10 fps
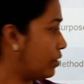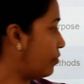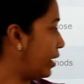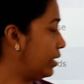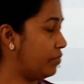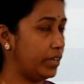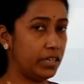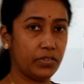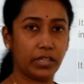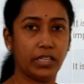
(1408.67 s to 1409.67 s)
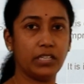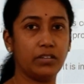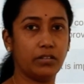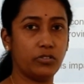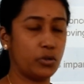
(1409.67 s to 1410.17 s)
while whenever
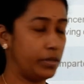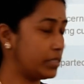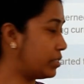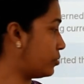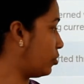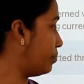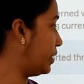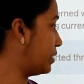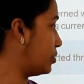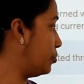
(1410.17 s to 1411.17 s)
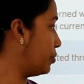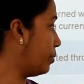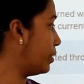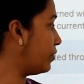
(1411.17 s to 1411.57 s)
he joins the job, that is newcomer.